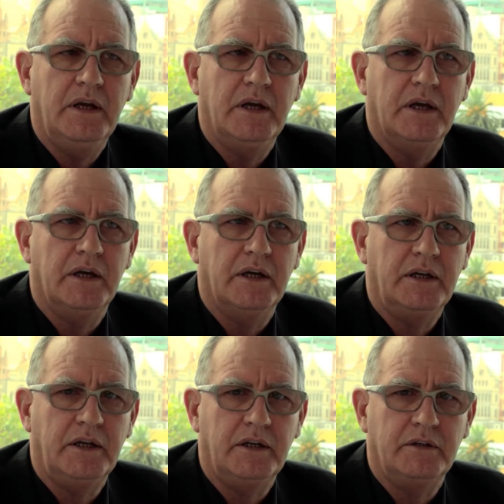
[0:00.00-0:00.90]

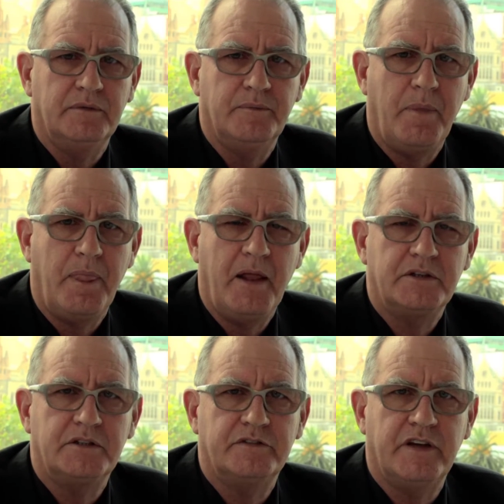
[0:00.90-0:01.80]
in
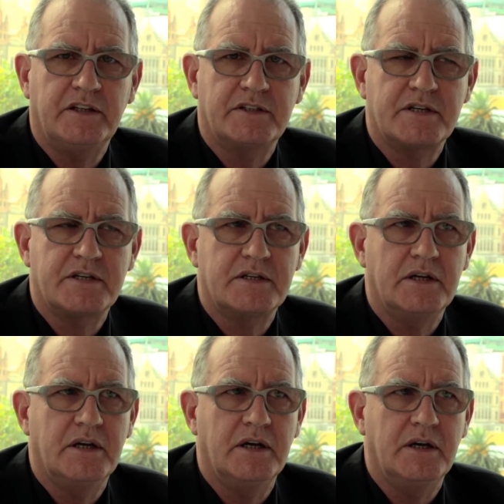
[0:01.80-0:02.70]
defence
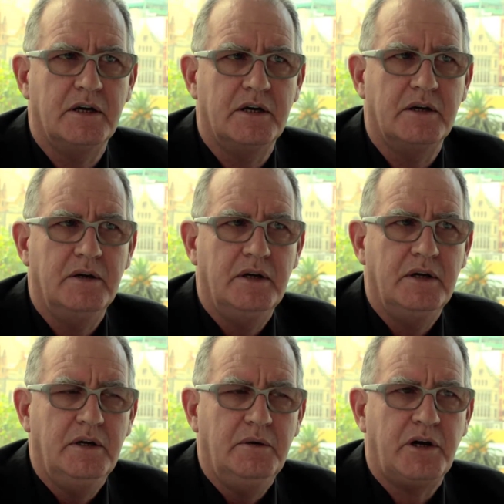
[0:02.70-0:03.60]

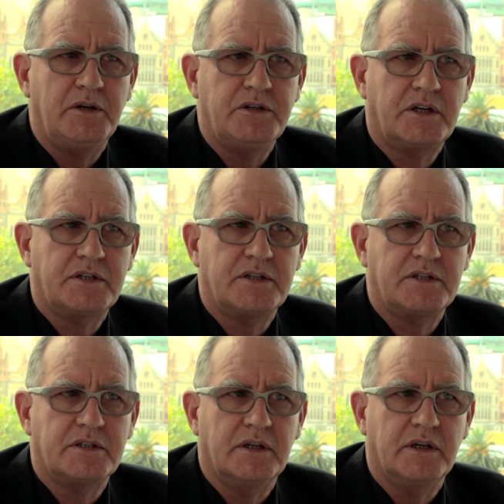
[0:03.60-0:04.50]

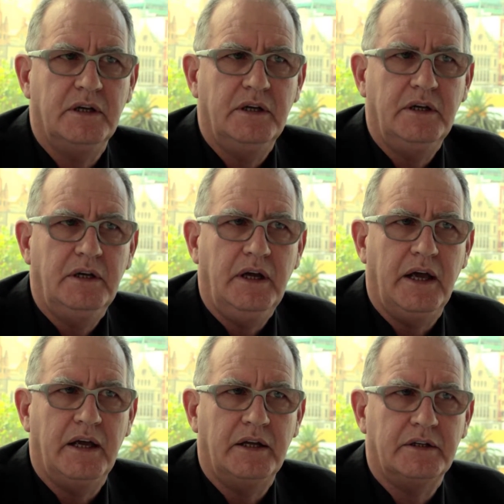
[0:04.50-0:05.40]
projects,
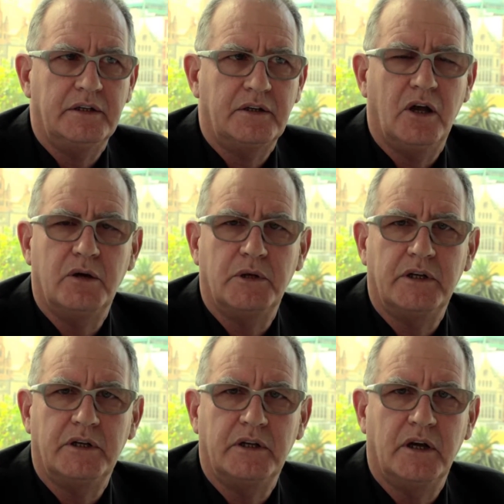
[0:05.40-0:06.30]
and
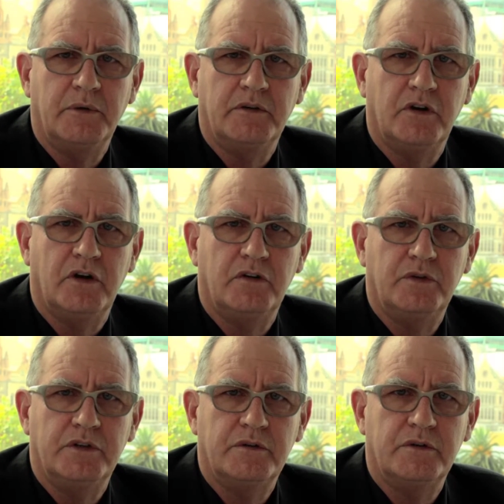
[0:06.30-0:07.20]
globally I'm involved
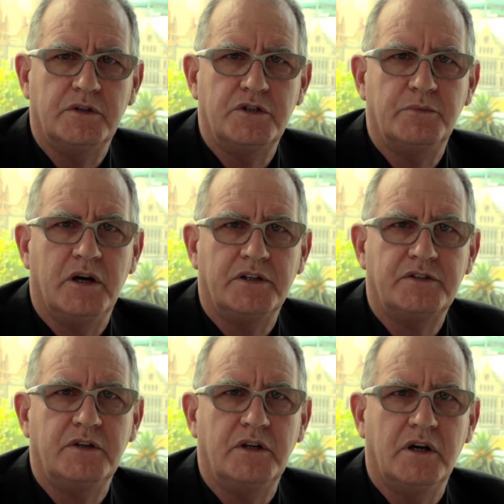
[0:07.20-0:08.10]
with the Dubai
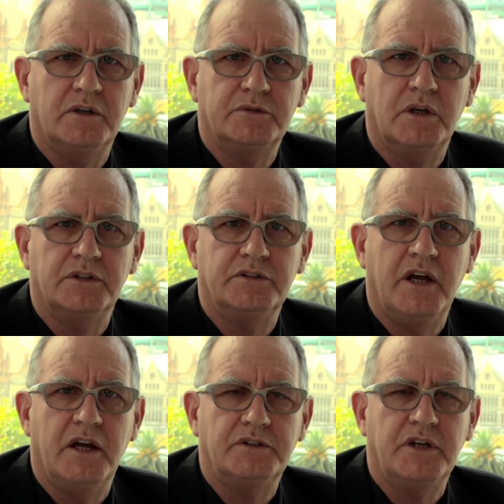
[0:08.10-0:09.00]
studio as well as
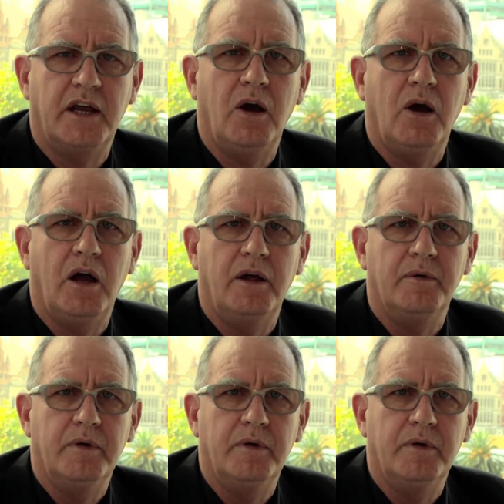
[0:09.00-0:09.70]
now Shanghai.